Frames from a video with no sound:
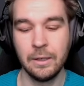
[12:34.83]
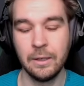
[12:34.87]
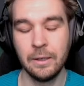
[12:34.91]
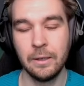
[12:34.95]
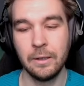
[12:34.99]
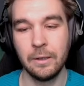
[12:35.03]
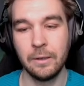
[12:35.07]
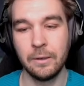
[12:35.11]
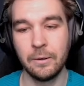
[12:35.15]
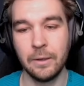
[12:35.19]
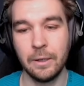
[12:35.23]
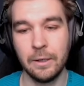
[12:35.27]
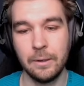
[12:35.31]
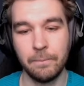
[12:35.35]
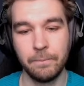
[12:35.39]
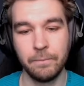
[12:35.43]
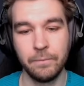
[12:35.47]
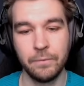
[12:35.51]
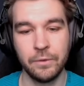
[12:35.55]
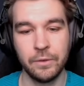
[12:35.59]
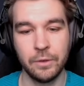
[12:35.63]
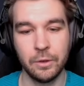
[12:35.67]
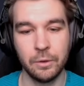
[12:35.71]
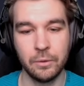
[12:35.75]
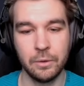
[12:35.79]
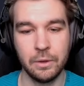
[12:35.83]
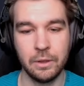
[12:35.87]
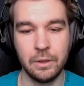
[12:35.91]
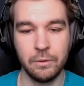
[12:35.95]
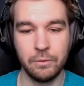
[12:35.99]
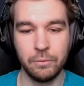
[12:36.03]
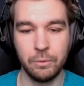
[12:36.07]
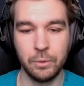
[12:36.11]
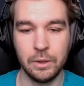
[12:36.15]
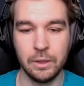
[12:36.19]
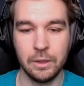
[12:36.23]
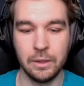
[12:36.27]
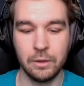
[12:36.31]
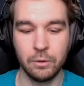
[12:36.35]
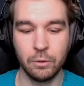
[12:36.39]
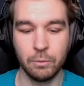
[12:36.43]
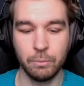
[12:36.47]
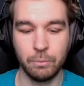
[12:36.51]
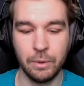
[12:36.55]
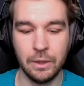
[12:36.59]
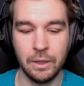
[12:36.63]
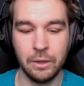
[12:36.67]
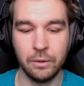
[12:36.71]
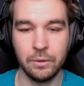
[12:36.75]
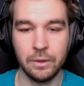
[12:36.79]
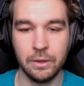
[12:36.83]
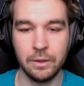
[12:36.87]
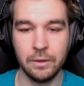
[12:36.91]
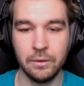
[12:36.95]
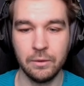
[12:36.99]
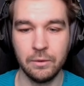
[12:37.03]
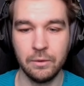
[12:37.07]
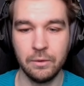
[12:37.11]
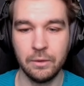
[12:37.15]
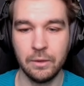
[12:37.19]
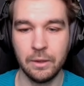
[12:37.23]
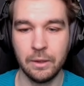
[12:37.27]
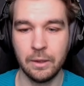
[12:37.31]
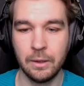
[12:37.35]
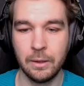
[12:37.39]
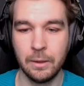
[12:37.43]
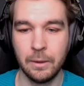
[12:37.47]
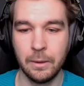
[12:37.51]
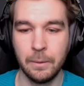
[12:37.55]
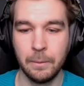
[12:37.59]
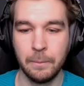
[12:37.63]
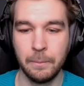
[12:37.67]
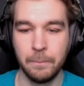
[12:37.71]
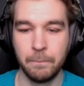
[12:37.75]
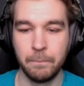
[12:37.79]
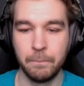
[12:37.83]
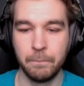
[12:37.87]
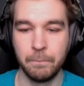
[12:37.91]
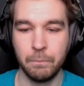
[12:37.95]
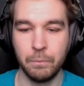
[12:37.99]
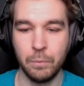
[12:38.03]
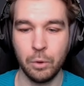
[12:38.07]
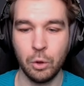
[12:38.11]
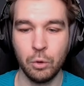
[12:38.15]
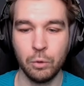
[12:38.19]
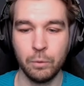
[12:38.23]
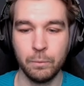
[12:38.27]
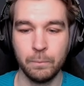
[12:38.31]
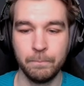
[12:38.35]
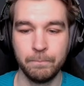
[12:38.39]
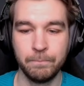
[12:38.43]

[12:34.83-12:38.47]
All right. So if we compare this, boom,